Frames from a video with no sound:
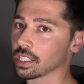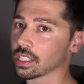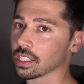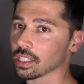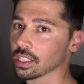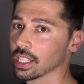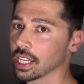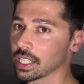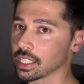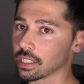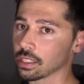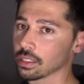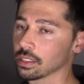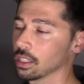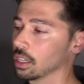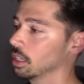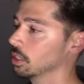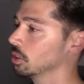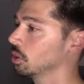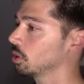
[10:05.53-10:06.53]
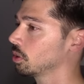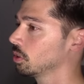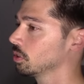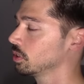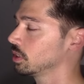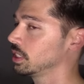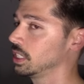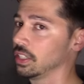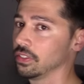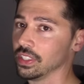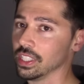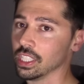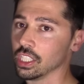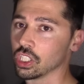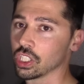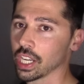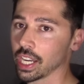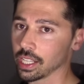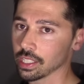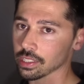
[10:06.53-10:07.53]
collect uh, local TV
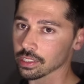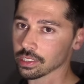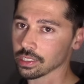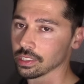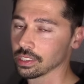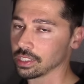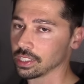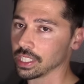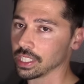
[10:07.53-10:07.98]
channels and